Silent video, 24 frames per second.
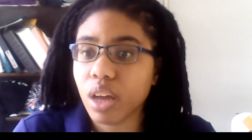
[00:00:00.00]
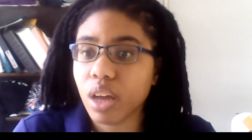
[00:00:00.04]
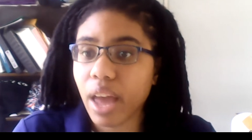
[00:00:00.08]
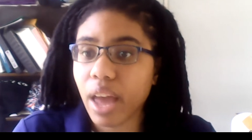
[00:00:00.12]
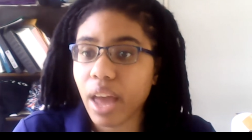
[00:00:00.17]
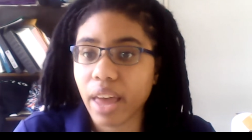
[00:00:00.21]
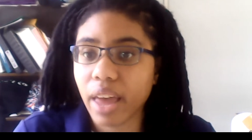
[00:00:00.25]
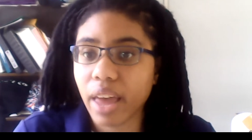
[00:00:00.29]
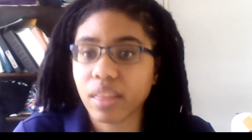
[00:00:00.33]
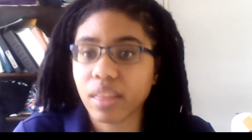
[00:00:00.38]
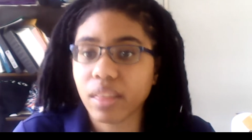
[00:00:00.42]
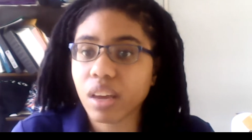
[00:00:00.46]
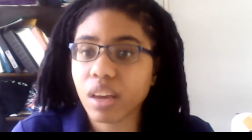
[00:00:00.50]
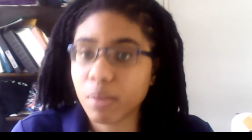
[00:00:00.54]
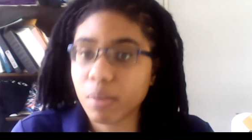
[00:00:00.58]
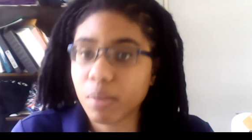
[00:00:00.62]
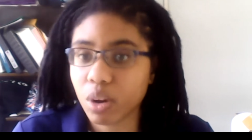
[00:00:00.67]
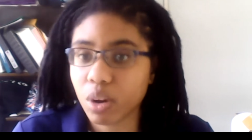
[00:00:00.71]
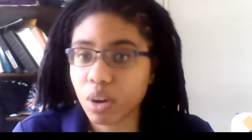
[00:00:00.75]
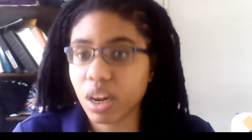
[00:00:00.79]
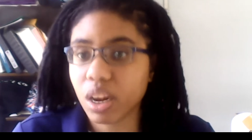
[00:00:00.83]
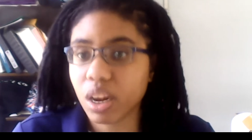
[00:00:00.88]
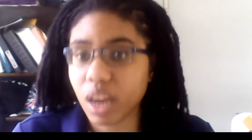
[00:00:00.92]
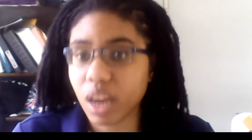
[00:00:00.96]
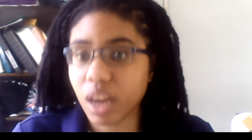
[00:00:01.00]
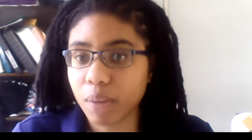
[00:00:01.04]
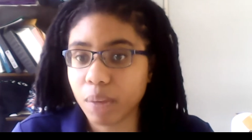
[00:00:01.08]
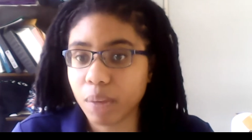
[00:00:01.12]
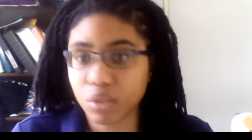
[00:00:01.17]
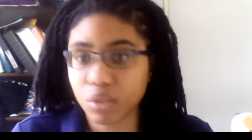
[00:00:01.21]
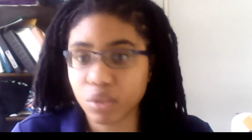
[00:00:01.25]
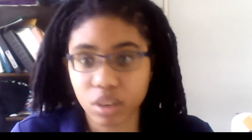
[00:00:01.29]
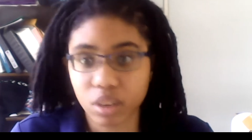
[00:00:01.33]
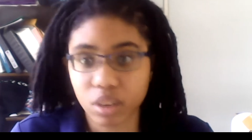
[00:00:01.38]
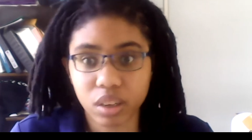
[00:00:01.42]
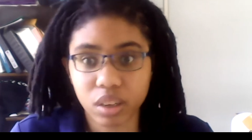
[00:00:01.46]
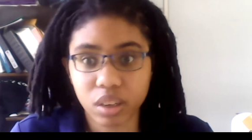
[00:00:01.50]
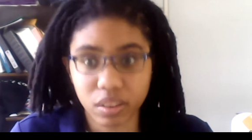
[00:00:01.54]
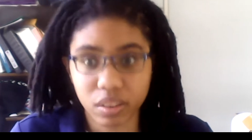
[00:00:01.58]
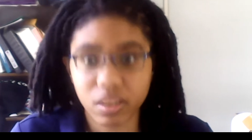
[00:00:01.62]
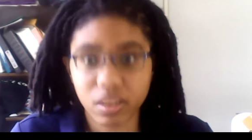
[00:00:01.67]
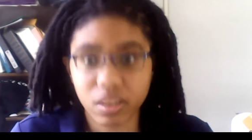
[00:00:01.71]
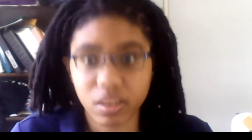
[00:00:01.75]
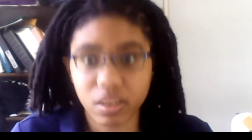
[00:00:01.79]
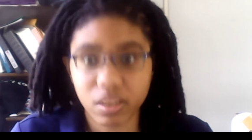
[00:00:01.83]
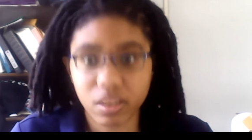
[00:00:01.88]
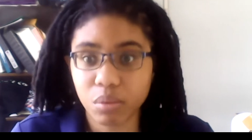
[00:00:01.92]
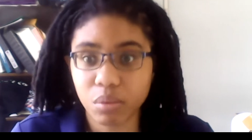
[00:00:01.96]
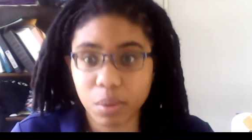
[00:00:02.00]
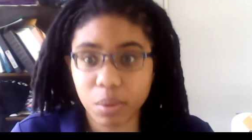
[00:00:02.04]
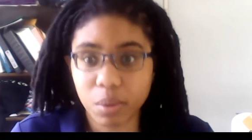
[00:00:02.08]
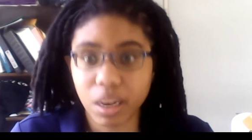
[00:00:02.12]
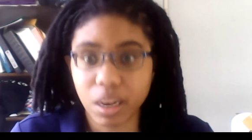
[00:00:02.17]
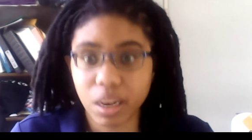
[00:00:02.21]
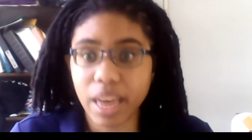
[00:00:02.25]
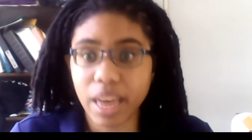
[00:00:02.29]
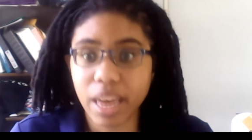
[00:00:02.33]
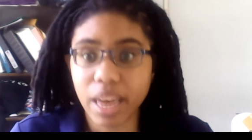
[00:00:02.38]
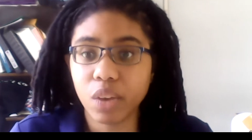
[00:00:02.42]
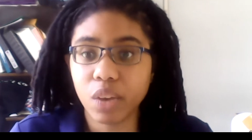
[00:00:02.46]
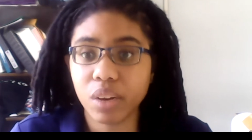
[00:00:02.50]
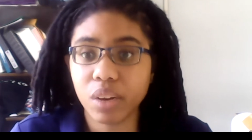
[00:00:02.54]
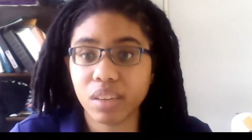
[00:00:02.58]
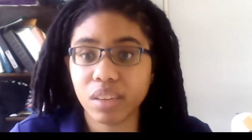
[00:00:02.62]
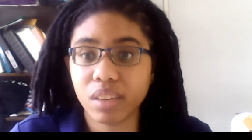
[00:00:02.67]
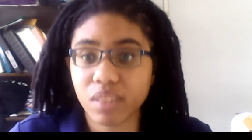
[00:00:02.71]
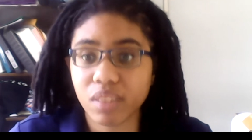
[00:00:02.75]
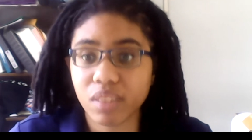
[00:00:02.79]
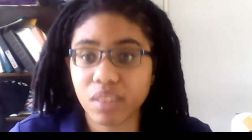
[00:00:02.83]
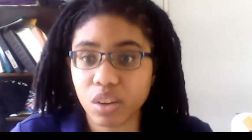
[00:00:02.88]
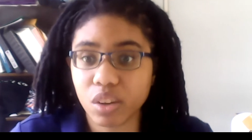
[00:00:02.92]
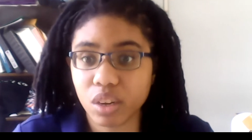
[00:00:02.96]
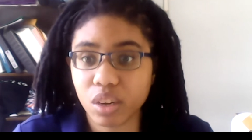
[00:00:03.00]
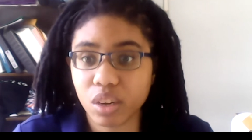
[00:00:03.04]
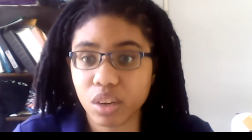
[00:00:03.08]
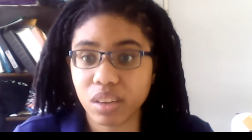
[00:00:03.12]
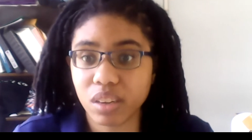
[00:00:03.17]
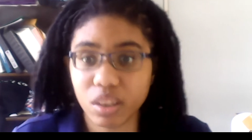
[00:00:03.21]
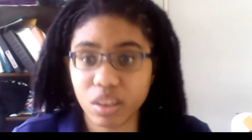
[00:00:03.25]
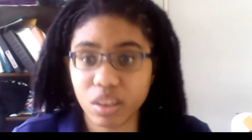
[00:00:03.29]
And the community comes to her and says, we would like you to continue to teach